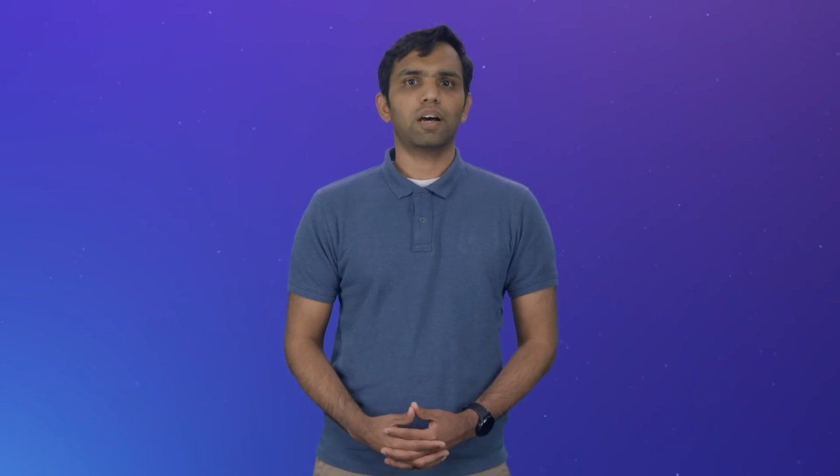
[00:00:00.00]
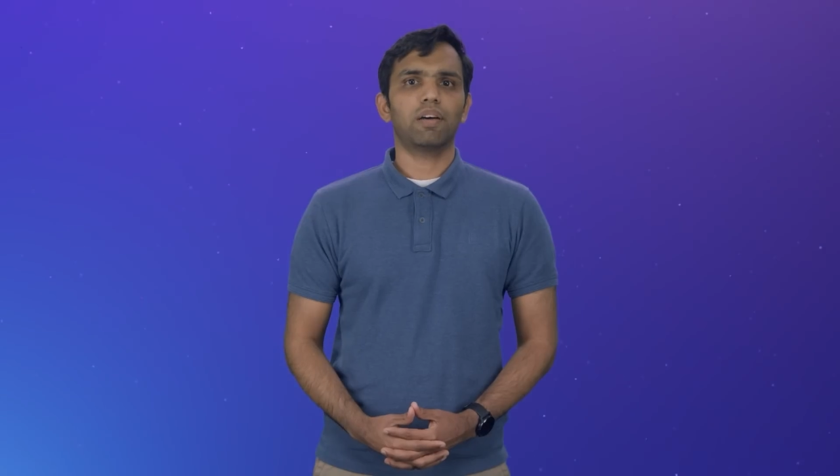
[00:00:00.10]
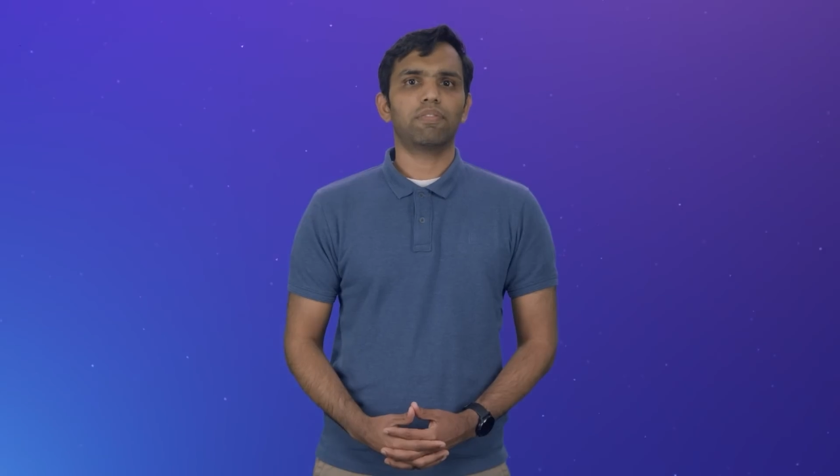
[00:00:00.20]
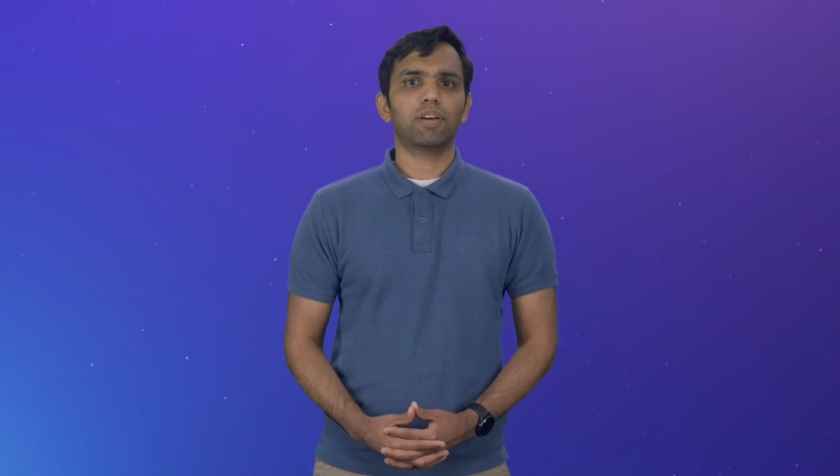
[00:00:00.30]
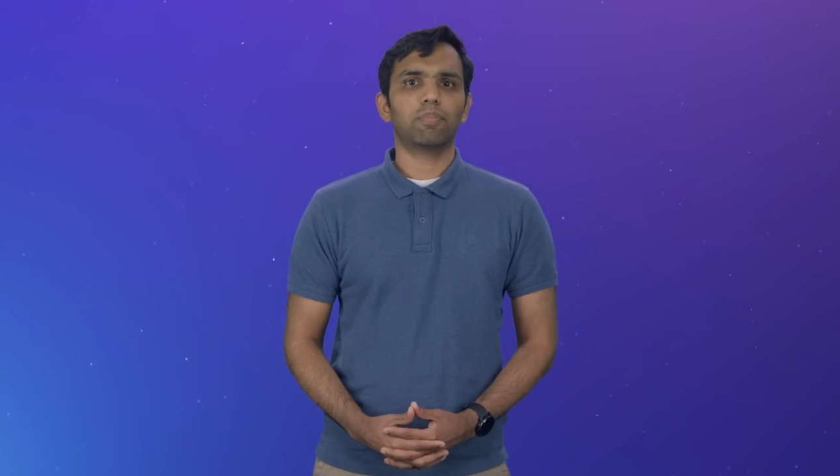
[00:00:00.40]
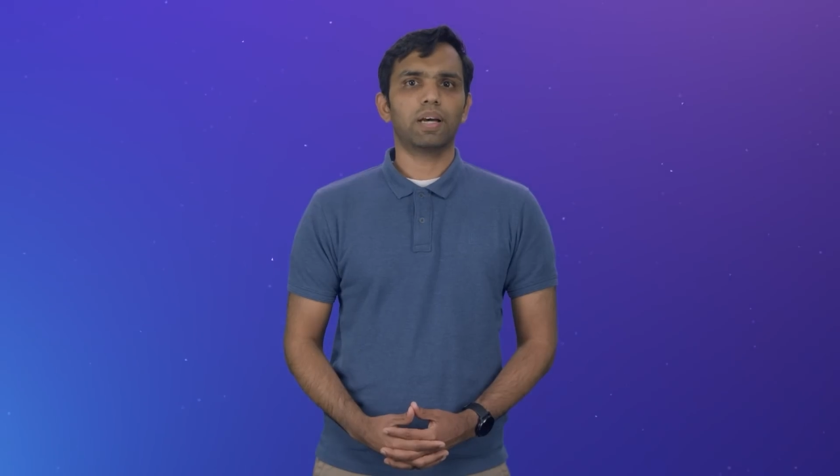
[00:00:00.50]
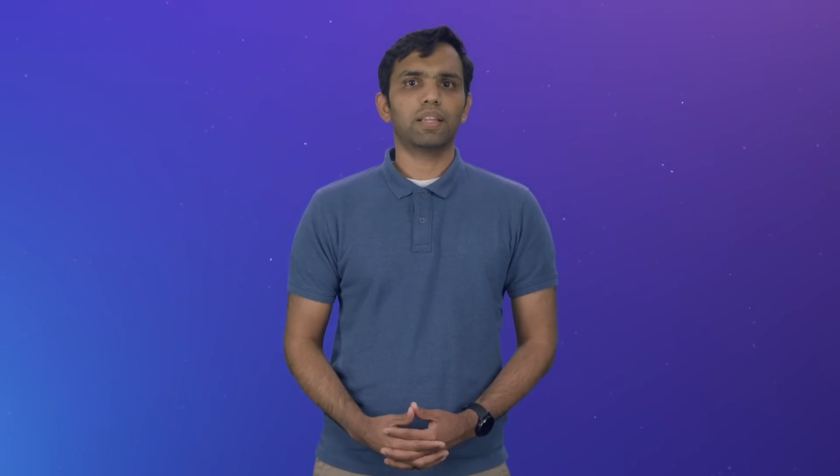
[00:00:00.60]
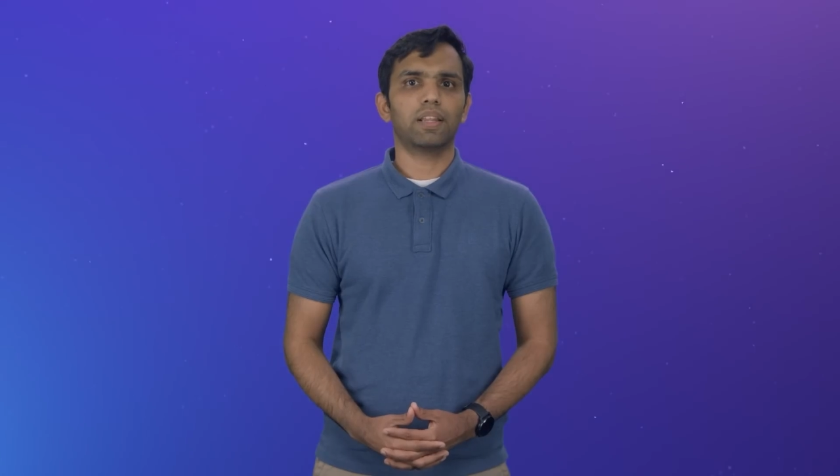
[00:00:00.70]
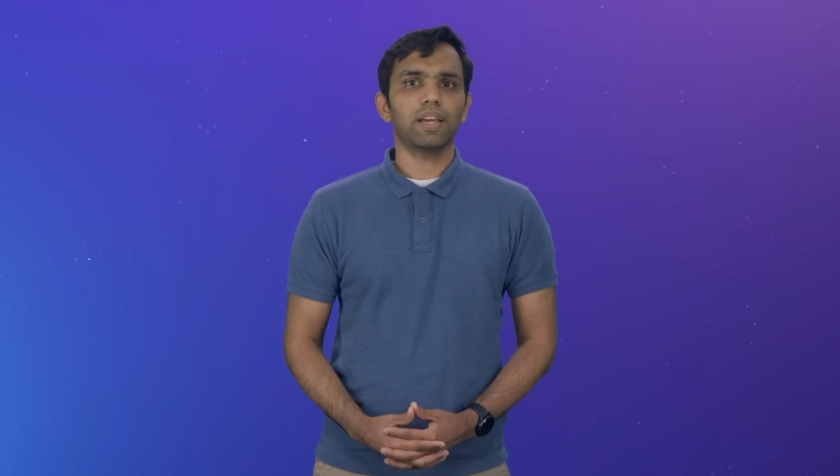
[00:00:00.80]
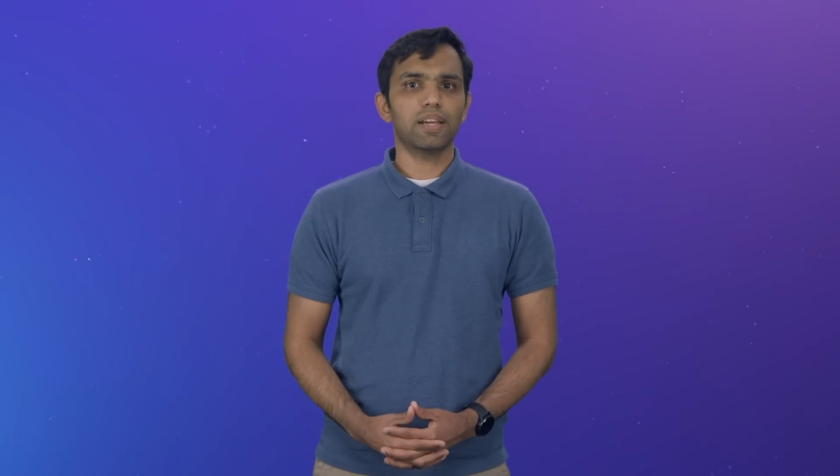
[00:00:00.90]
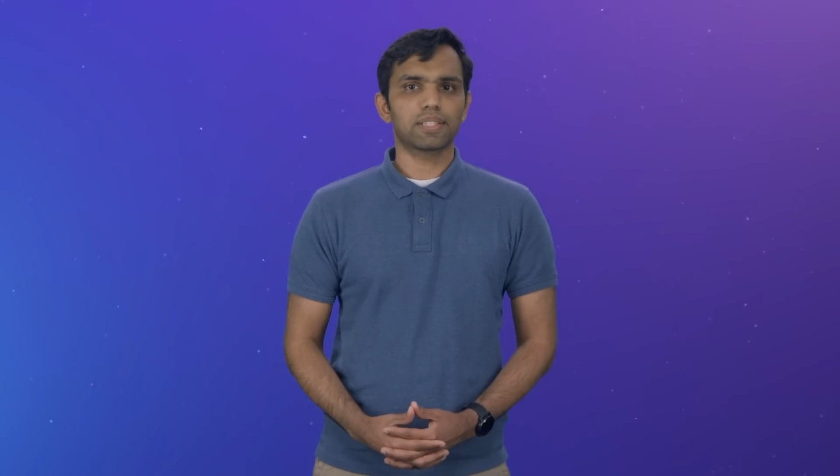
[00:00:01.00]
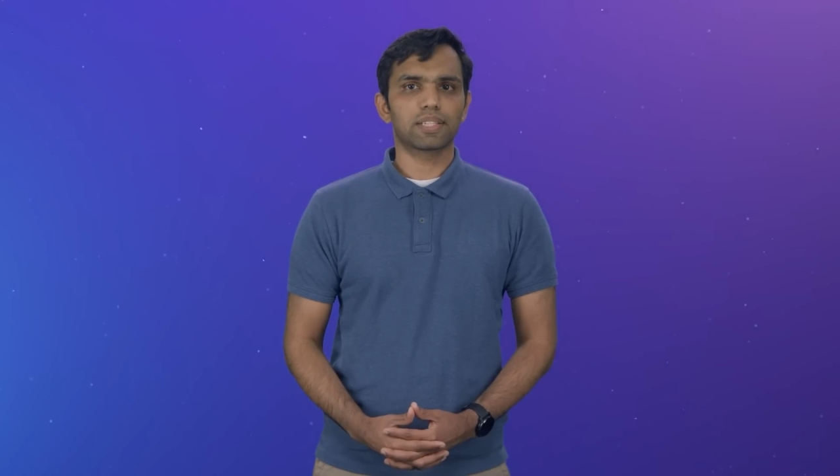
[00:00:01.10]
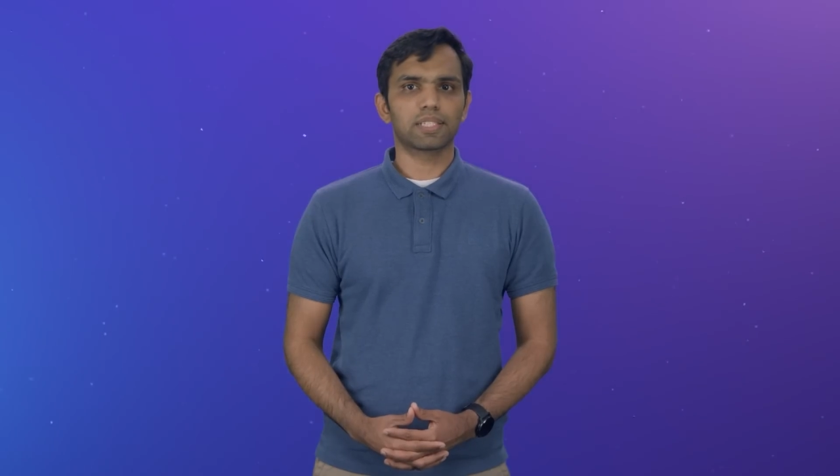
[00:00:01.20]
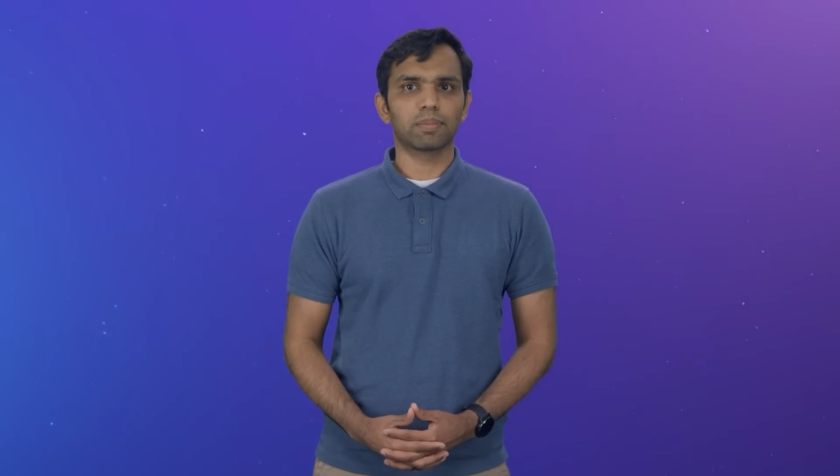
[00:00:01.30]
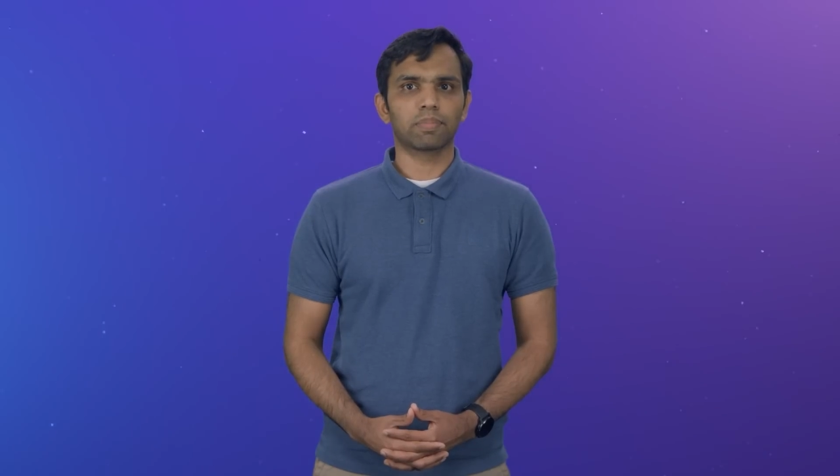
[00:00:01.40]
offered by the layer
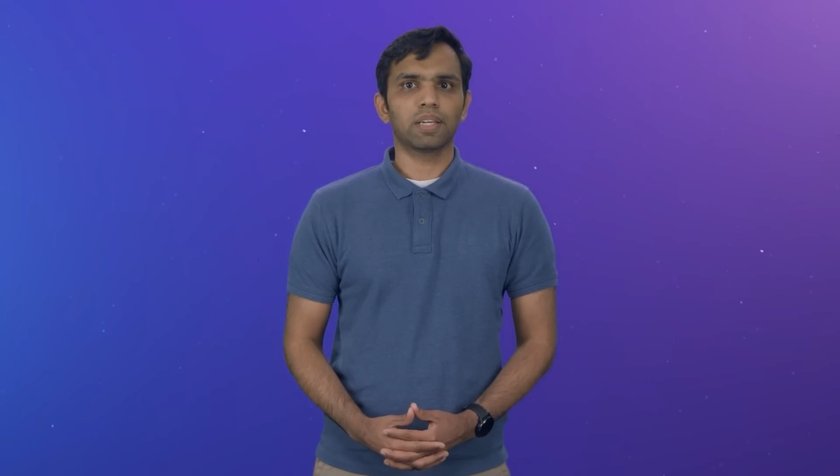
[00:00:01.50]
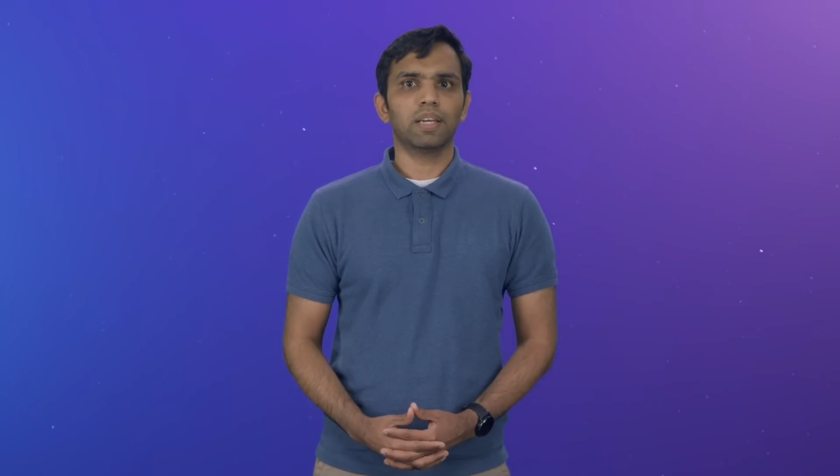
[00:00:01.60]
system,